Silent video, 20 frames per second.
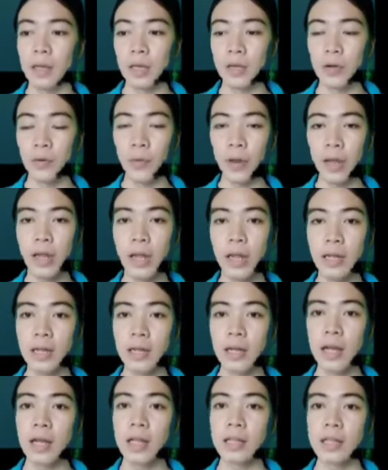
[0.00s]
hearing,
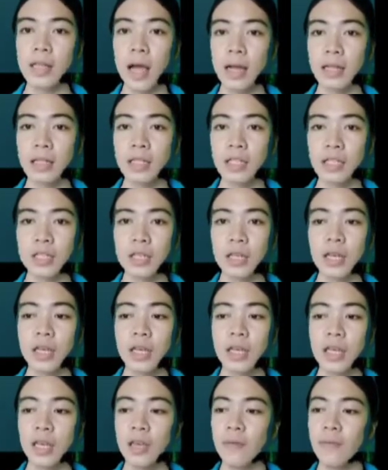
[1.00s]
touch,
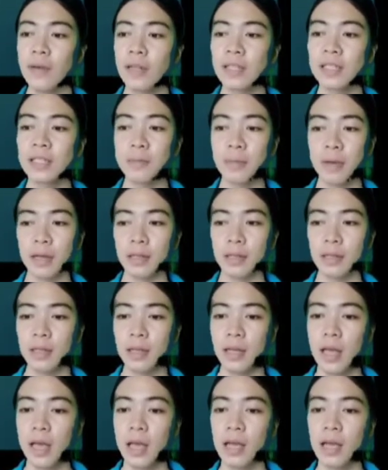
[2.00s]
even smell.